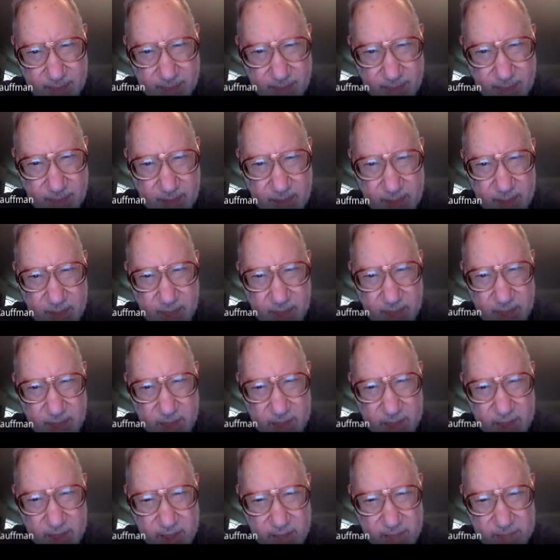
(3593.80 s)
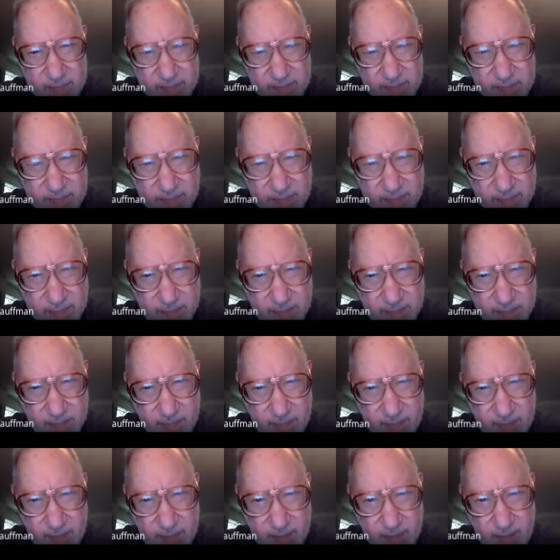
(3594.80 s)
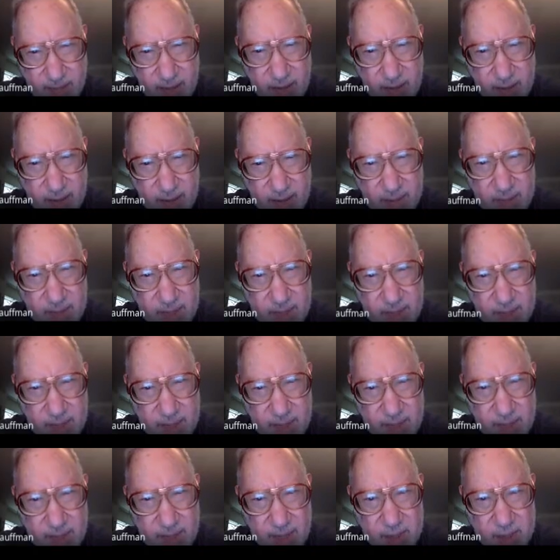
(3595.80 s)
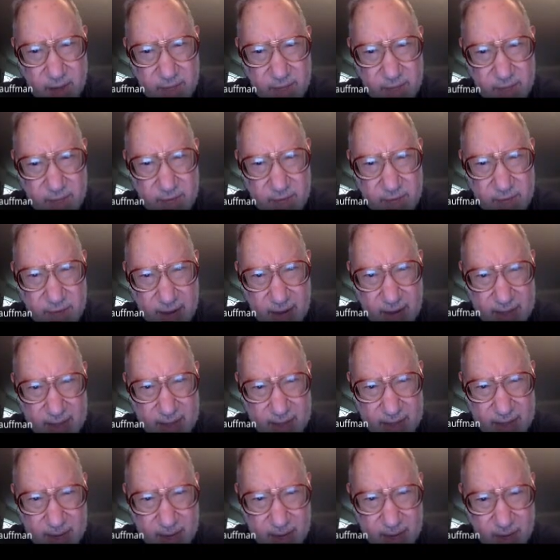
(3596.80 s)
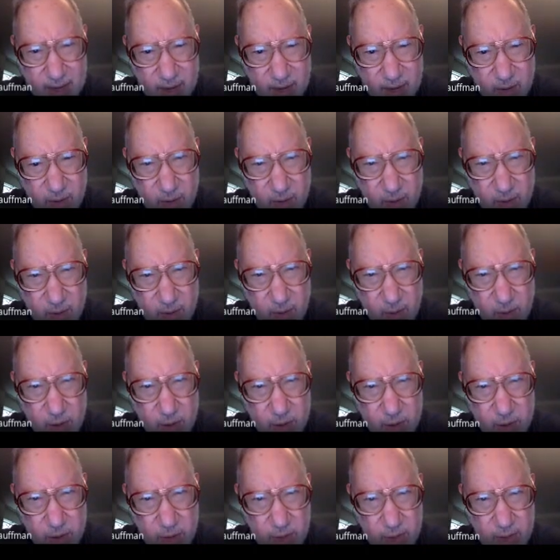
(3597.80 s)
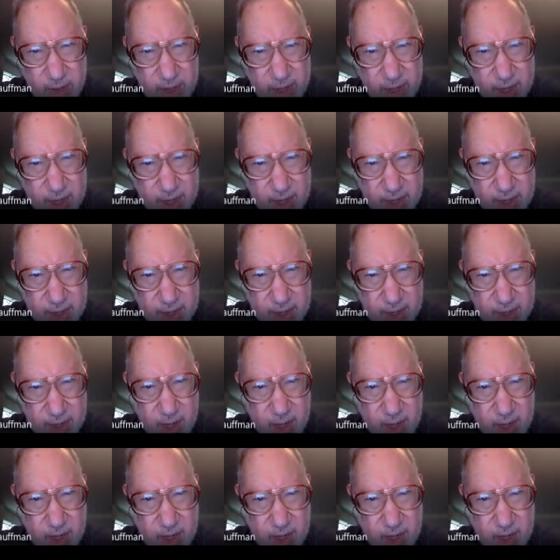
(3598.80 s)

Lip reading: Because of the fact that what we're doing here